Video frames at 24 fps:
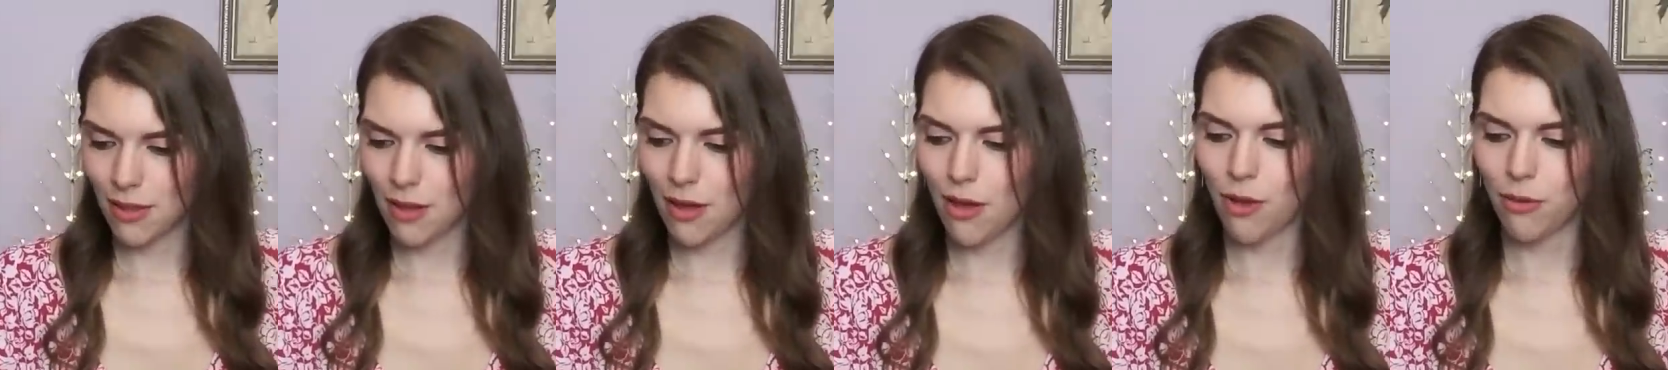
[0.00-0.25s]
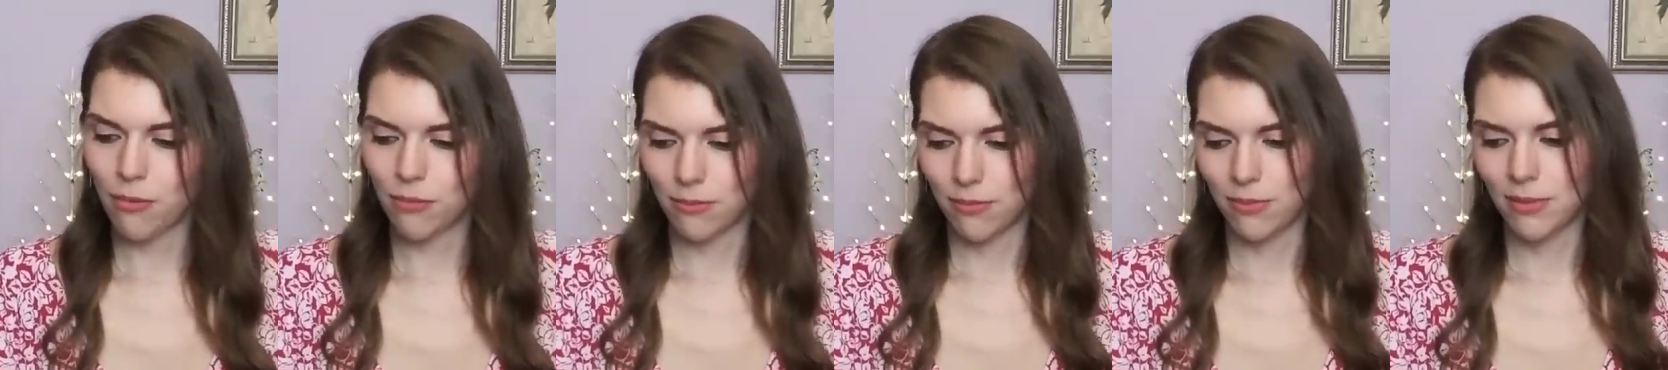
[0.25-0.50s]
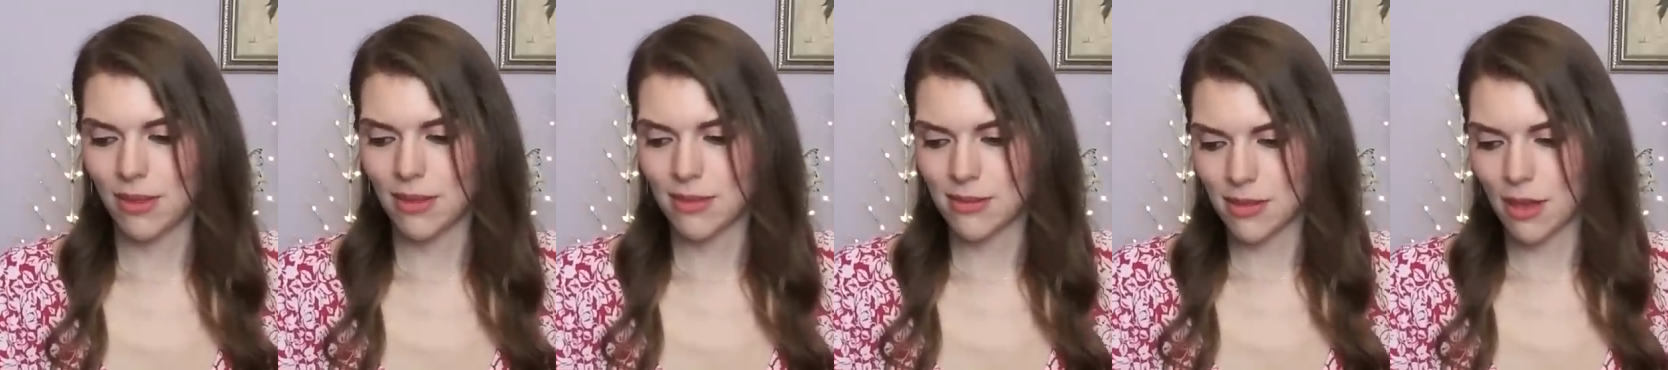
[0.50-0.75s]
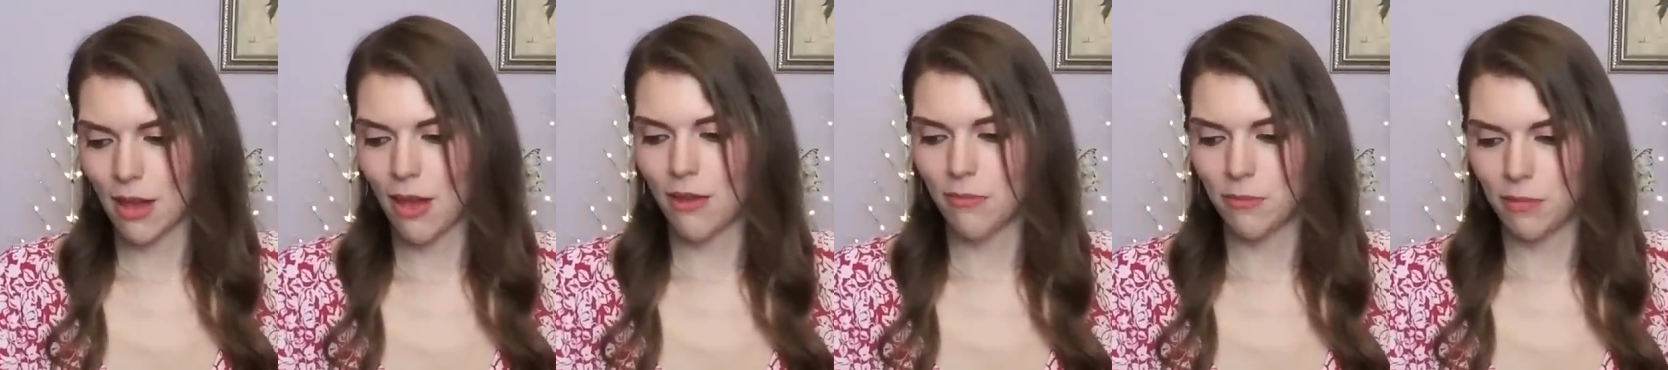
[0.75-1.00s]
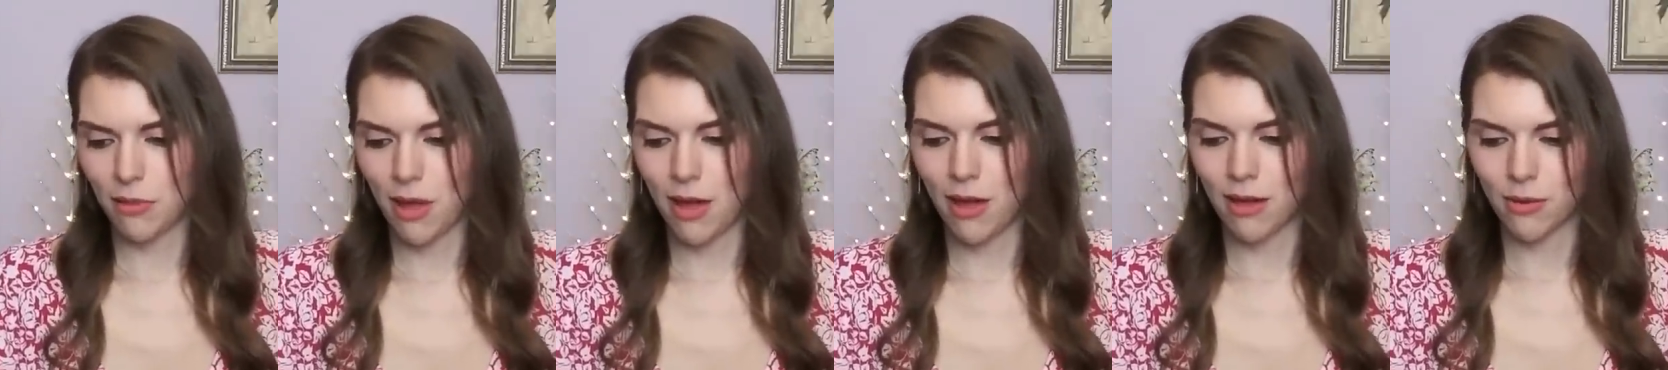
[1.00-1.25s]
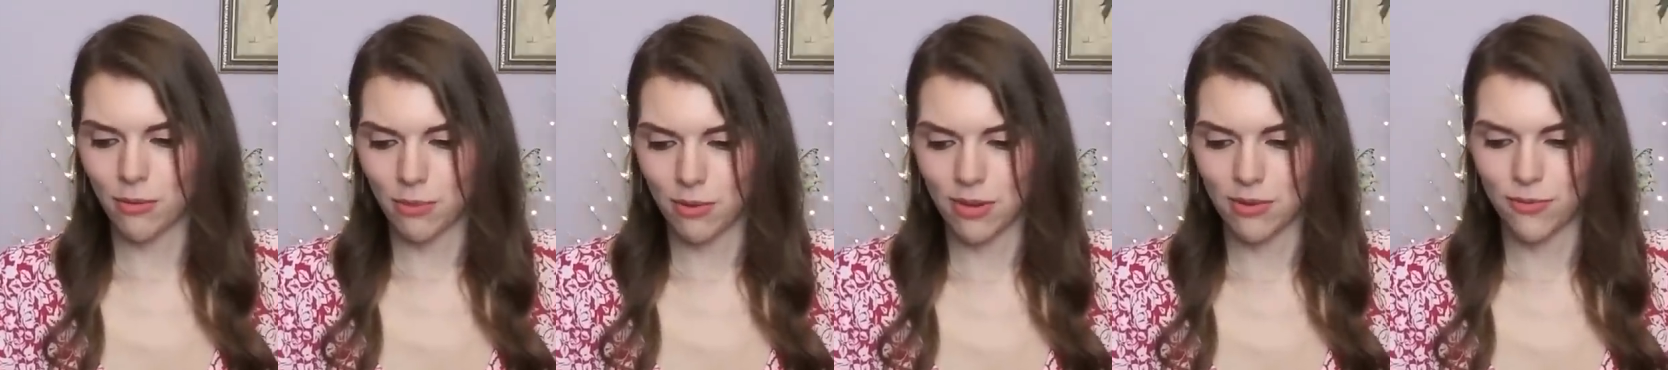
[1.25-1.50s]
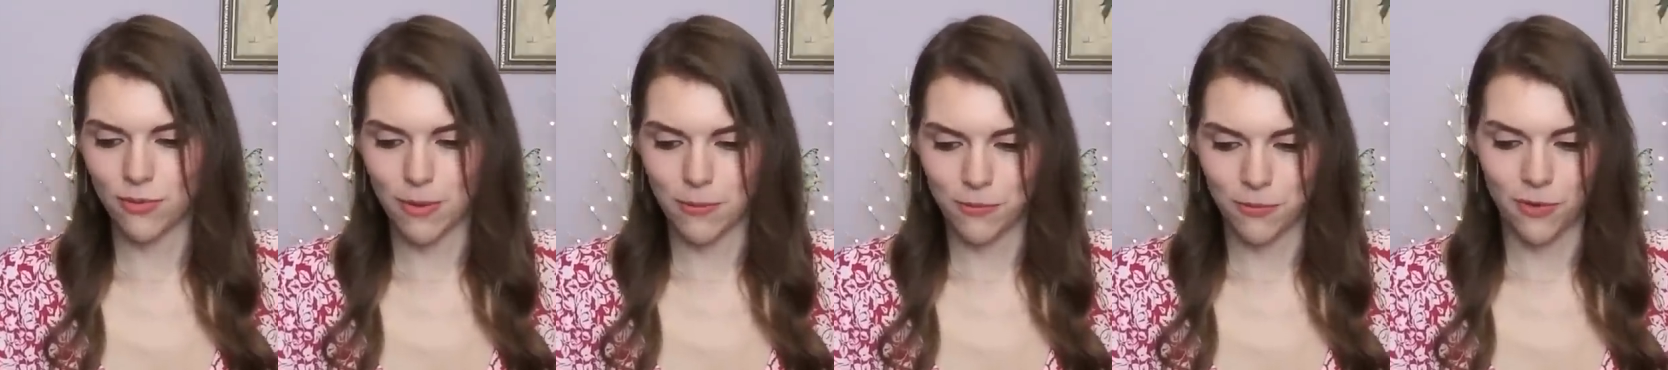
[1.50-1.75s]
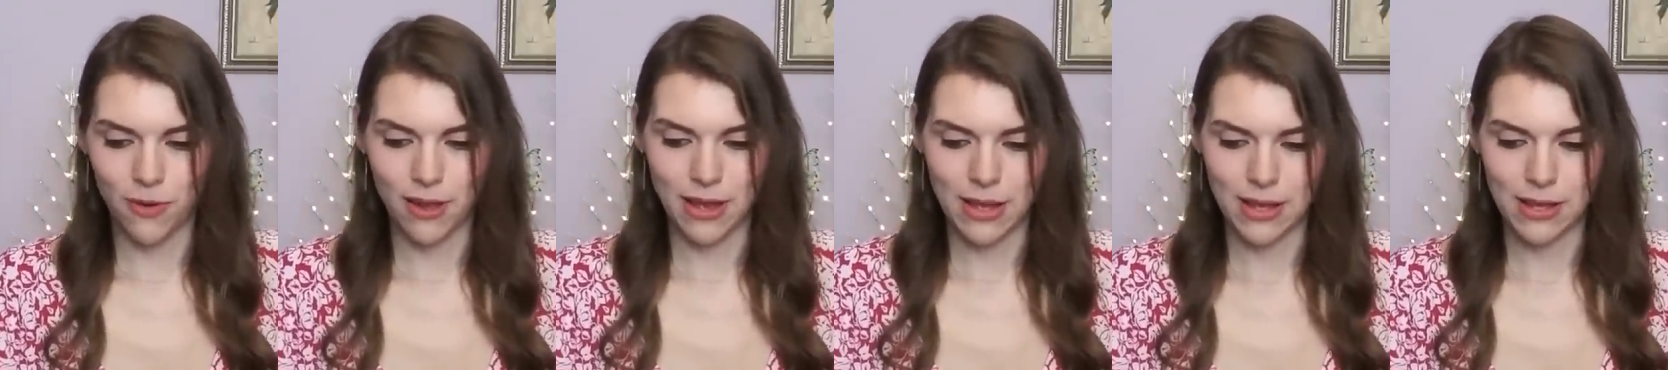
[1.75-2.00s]
Oh, the Sauv Blanc was from
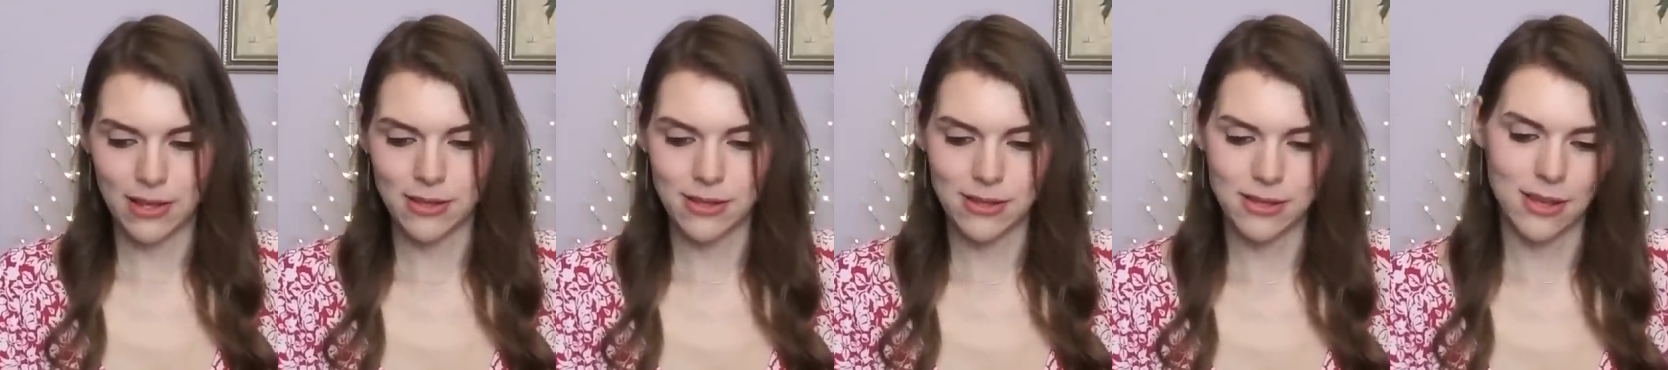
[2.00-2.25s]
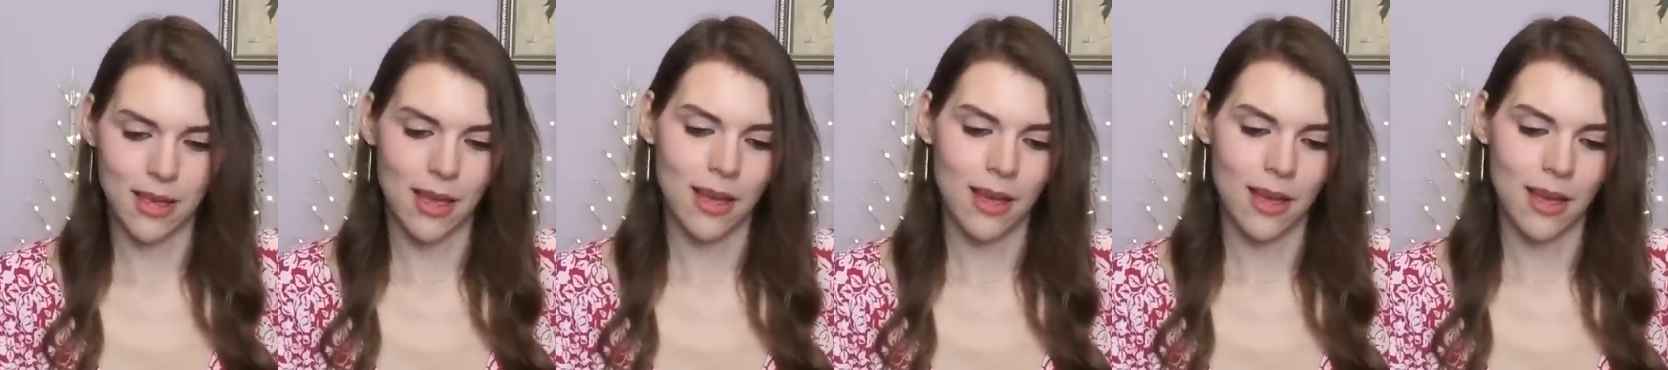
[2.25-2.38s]
France.